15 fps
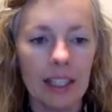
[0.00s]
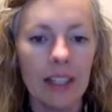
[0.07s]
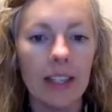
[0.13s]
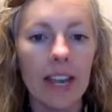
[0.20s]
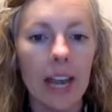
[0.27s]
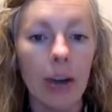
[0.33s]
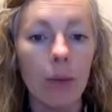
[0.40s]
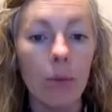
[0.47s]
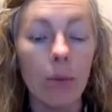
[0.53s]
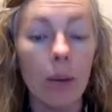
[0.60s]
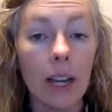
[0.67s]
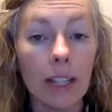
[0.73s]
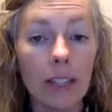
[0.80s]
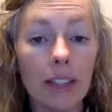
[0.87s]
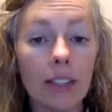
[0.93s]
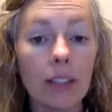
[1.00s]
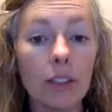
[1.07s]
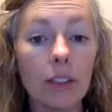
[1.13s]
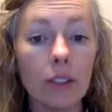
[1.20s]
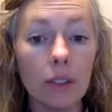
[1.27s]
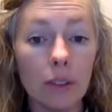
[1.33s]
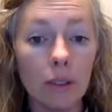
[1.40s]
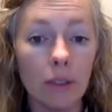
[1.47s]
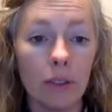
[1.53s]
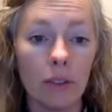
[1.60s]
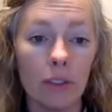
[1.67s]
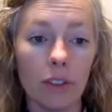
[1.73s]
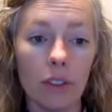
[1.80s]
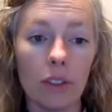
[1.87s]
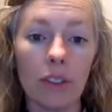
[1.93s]
Now, once gluten
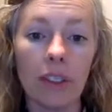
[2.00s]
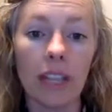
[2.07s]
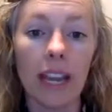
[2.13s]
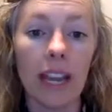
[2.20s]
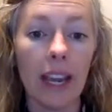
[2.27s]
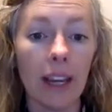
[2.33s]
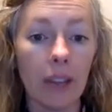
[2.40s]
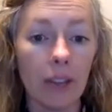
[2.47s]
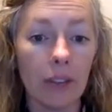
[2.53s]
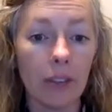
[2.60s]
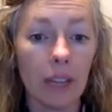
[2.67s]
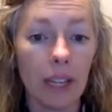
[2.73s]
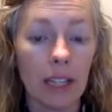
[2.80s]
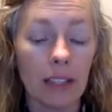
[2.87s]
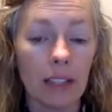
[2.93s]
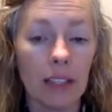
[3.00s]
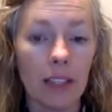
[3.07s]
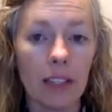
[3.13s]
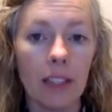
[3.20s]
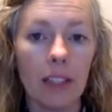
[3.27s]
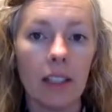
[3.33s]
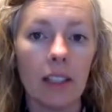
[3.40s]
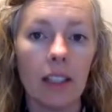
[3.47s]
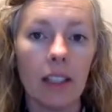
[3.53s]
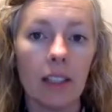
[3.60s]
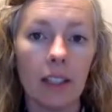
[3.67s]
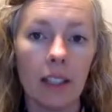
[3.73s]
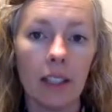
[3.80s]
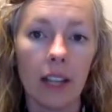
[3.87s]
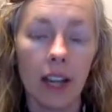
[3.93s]
starts to aggravate
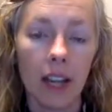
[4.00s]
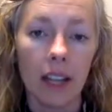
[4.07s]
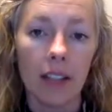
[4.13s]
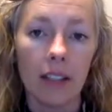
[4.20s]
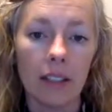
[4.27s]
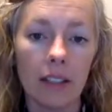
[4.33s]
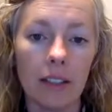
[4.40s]
the gut,